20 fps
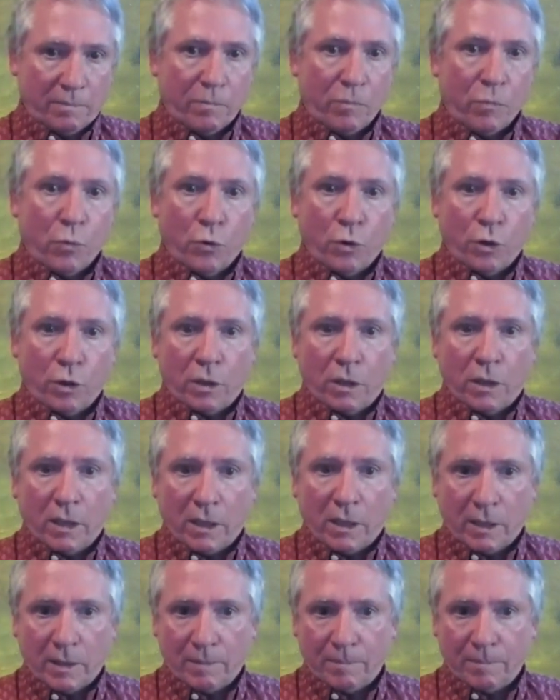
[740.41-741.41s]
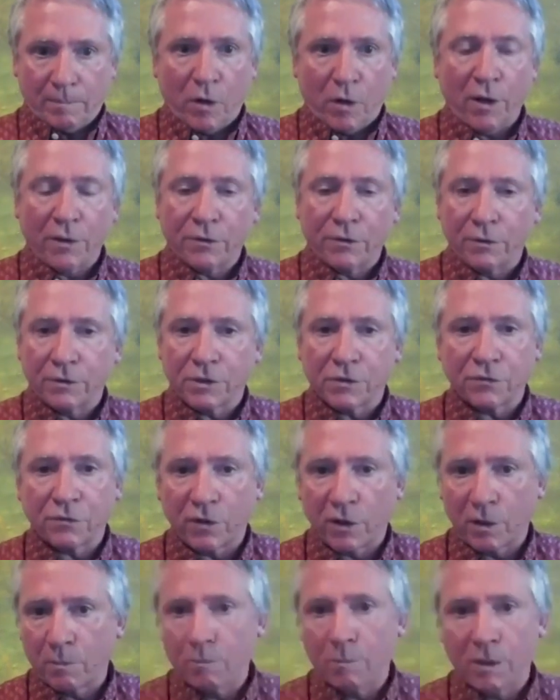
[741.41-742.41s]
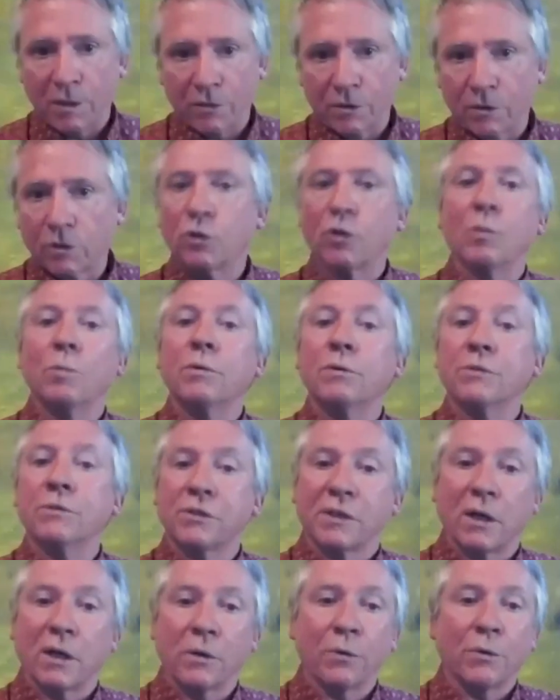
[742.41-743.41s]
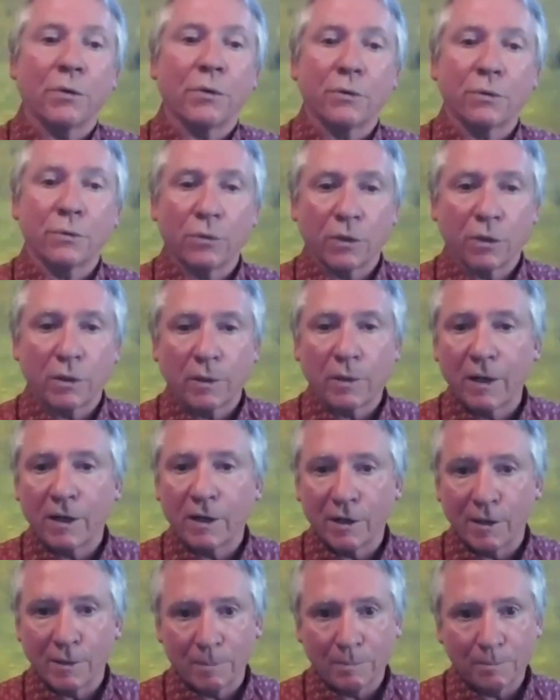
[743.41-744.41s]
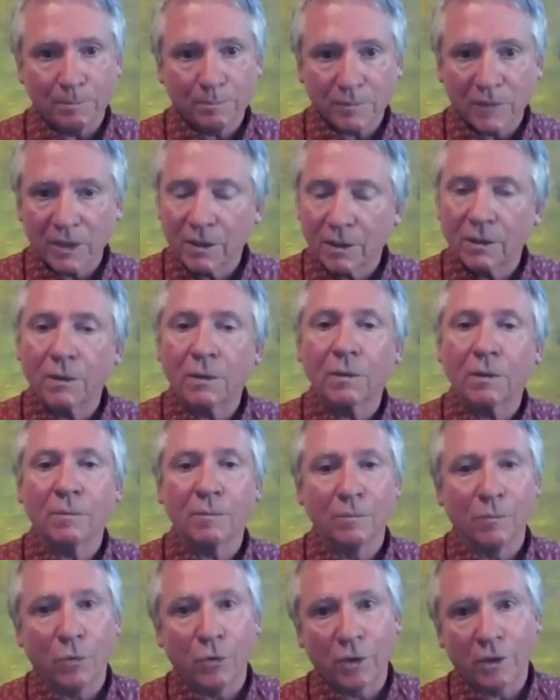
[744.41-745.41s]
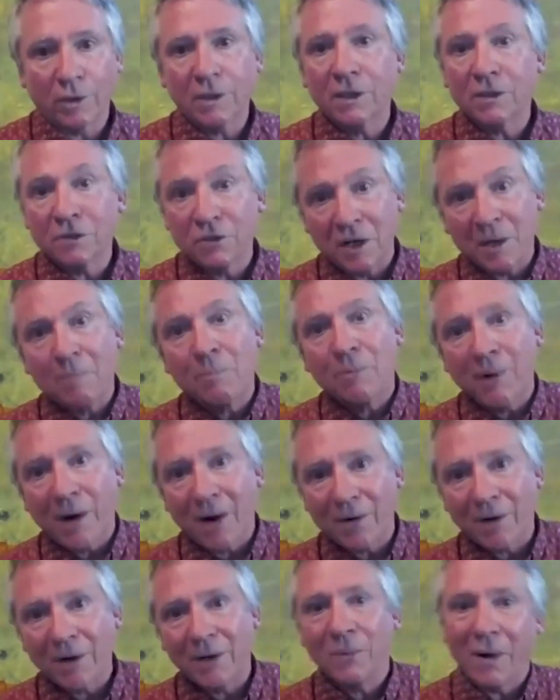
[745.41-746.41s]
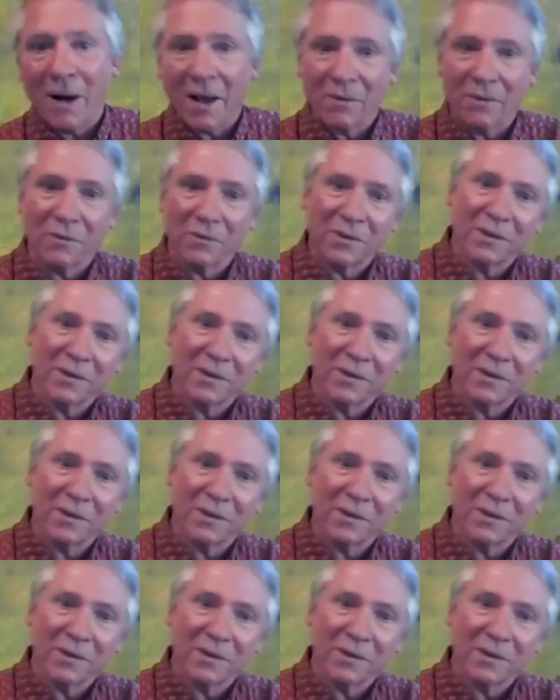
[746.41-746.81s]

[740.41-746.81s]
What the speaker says: More authors from the Global South, or more contemporary rather